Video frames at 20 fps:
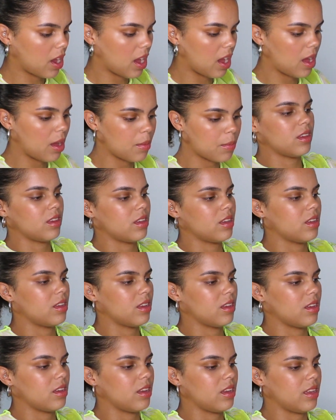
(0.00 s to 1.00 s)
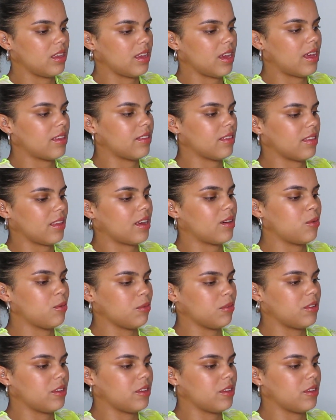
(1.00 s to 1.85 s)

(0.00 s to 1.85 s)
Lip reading: up. Gather that all